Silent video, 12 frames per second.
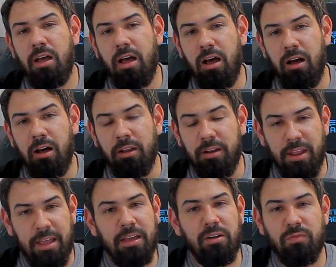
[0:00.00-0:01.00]

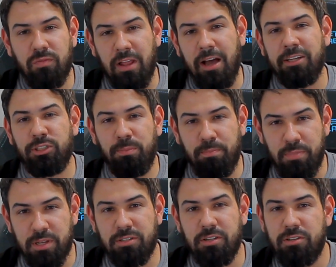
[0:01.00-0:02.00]
NAND flash
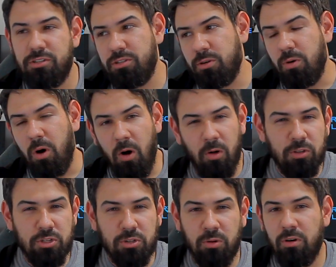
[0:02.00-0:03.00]
business. So all the
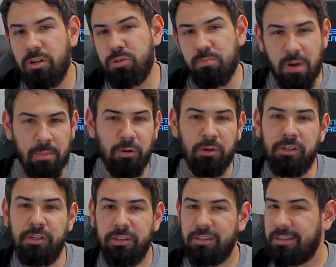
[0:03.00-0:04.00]
storage,
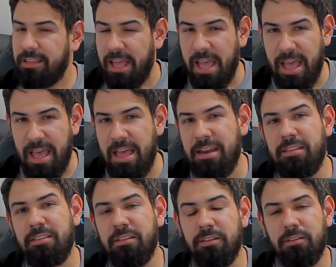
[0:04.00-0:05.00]
memory,
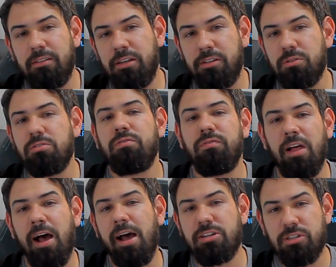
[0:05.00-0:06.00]
anything that deals with
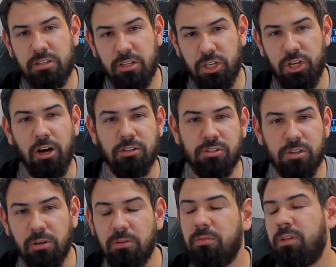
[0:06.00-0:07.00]
flash,
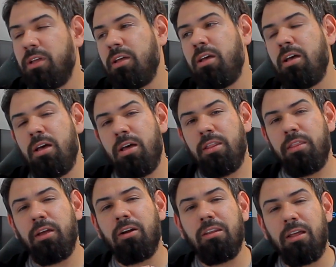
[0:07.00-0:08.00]
gonzo.
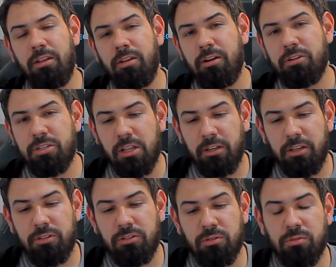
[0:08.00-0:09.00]
They are selling
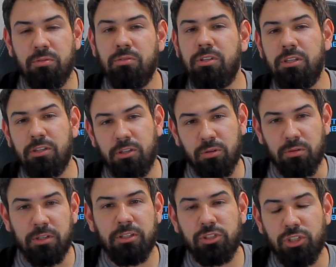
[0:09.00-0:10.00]
it to the
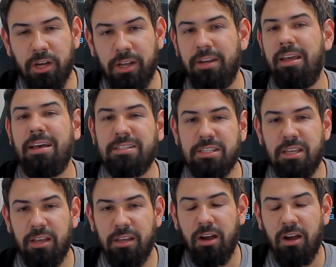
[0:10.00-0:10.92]
Korean giant SK